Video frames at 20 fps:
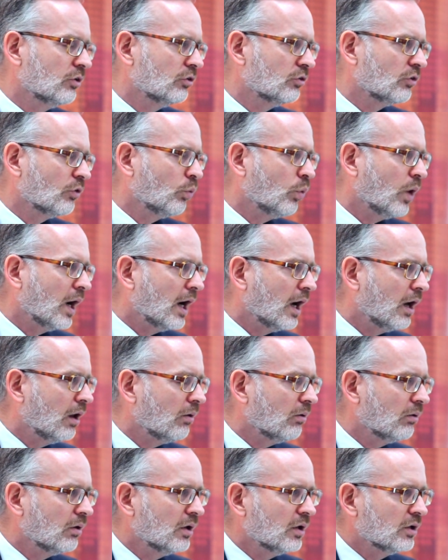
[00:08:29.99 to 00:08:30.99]
there's a
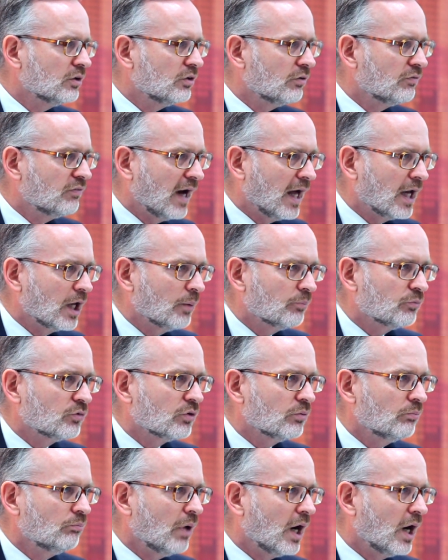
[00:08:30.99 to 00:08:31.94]
well-developed